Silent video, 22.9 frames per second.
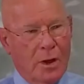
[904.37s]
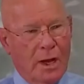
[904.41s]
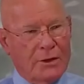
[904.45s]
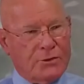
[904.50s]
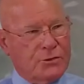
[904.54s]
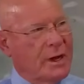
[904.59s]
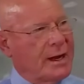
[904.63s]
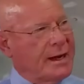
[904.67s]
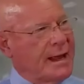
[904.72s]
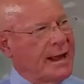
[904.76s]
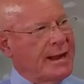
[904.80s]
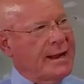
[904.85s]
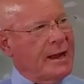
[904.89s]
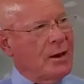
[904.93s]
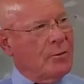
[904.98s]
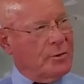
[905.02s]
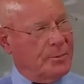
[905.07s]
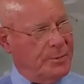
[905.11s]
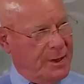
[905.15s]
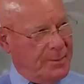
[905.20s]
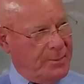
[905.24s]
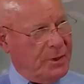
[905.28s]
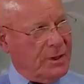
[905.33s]
I try to hang out
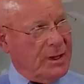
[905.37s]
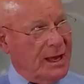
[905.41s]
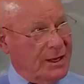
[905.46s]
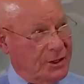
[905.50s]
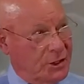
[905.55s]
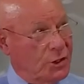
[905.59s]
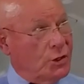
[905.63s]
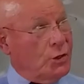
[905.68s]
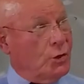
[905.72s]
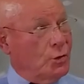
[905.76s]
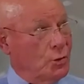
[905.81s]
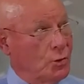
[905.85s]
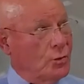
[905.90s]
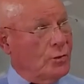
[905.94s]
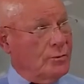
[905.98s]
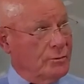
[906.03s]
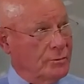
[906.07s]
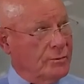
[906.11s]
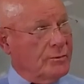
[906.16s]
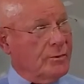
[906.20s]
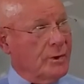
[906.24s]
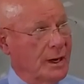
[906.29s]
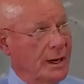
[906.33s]
with people like you,
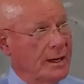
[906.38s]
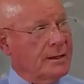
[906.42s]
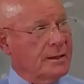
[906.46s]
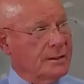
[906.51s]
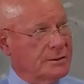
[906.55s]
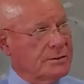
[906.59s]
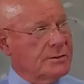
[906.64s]
right?